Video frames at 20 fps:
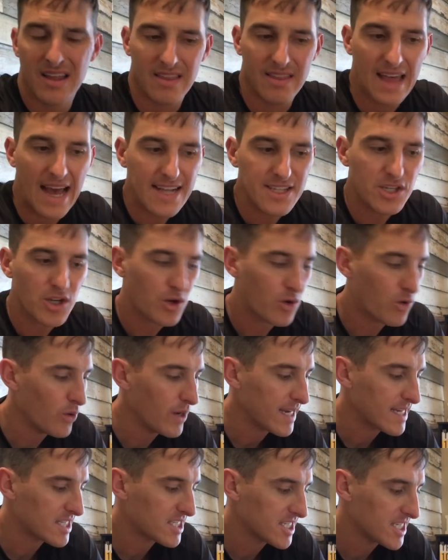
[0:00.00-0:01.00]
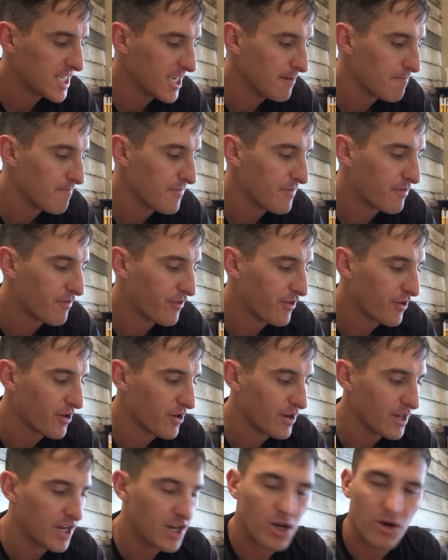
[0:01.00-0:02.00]
that's a quick tip
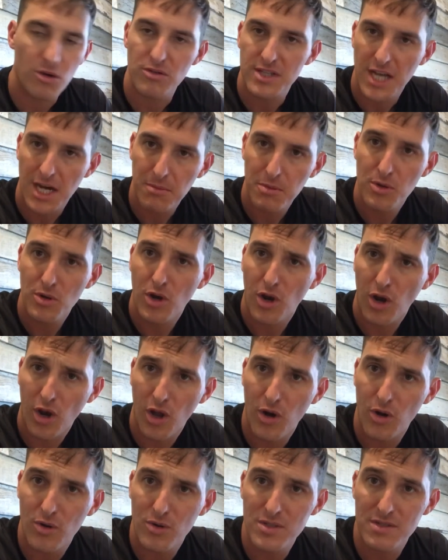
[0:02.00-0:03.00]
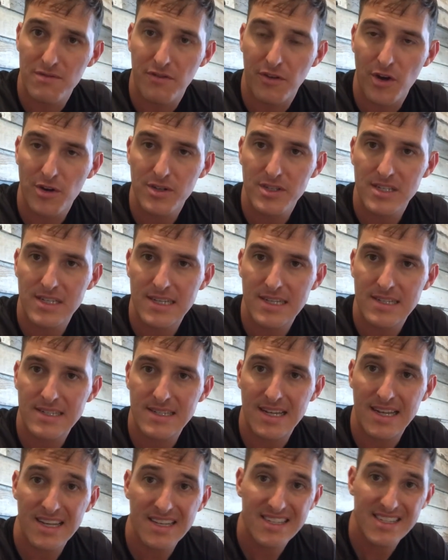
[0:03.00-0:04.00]
for, you know, double close versus
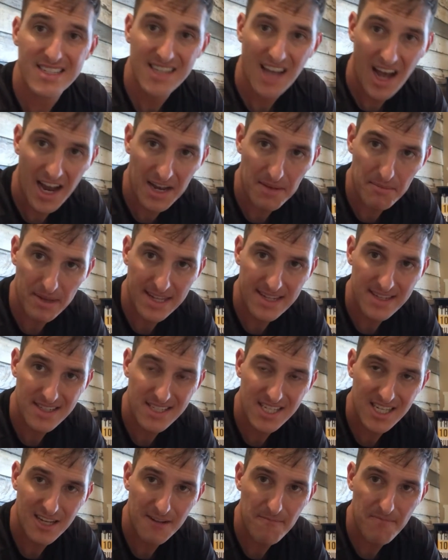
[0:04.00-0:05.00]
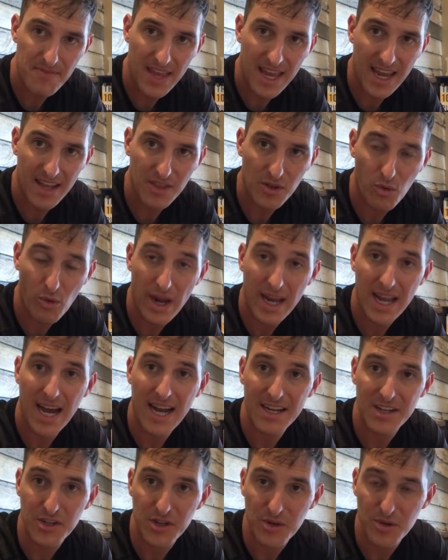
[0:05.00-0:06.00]
an assignment. And the way
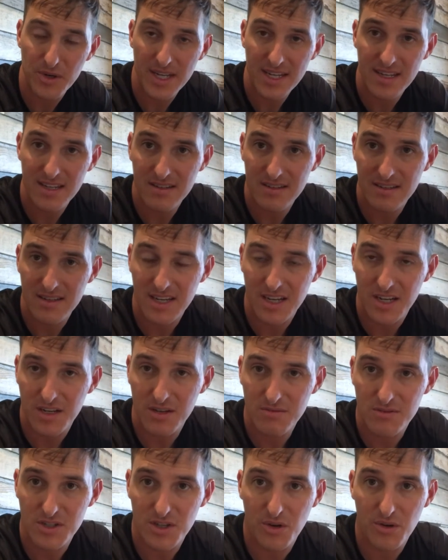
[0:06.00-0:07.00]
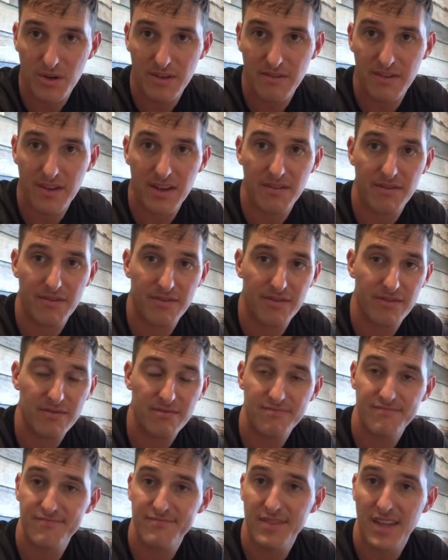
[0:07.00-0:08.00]
I do it, you know, so if, if,
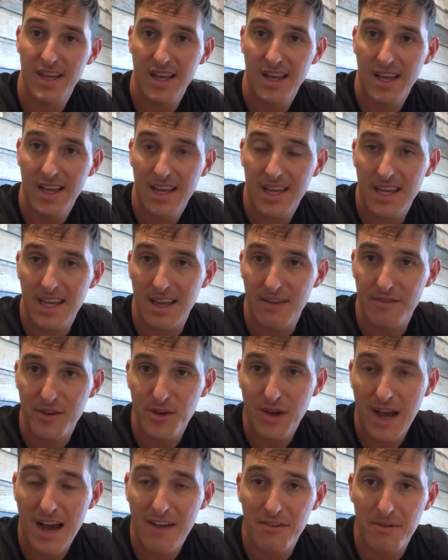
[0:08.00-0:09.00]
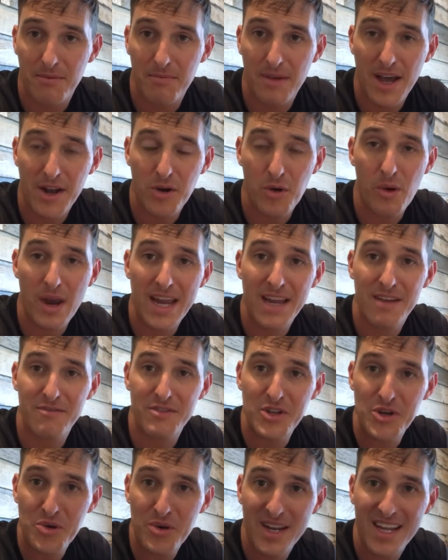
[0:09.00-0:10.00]
if you have a better way of
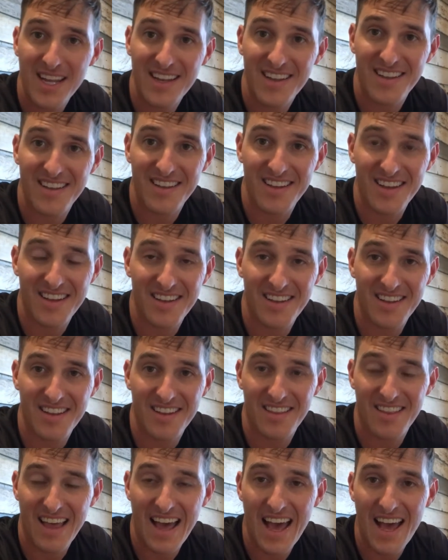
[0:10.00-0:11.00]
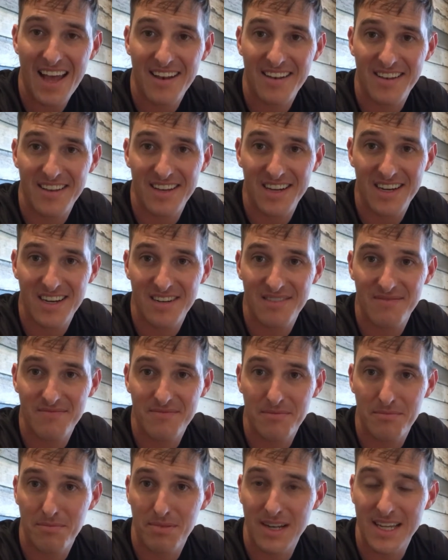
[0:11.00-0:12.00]
doing it, then, then that, uh,
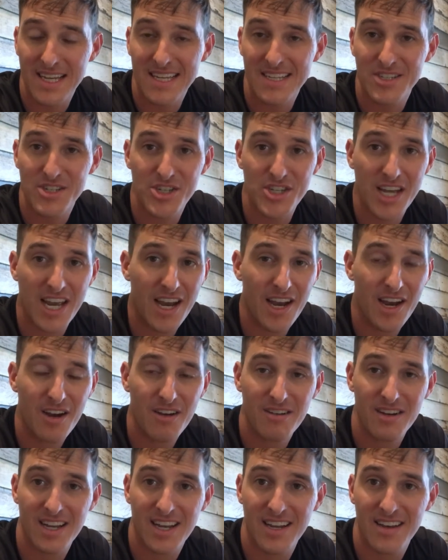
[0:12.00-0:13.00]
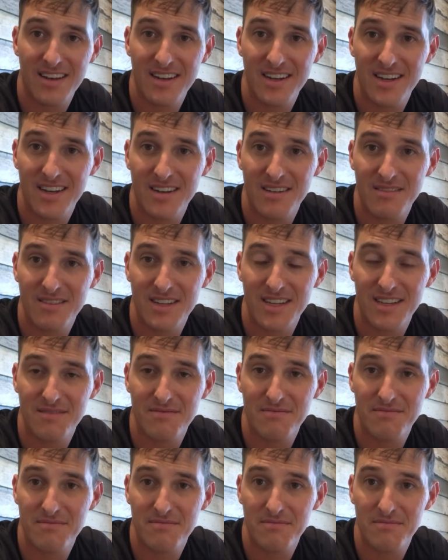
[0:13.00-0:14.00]
please share and, uh, and